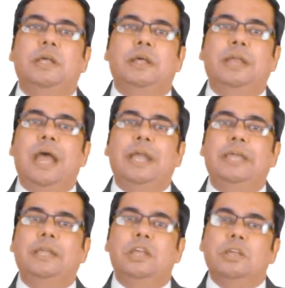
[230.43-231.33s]

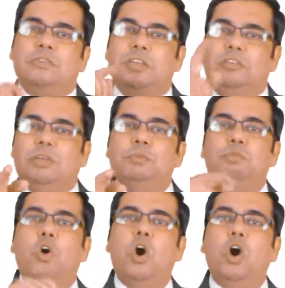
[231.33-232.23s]
regarding systems
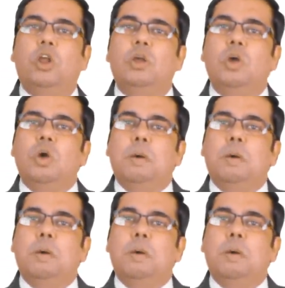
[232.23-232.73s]
for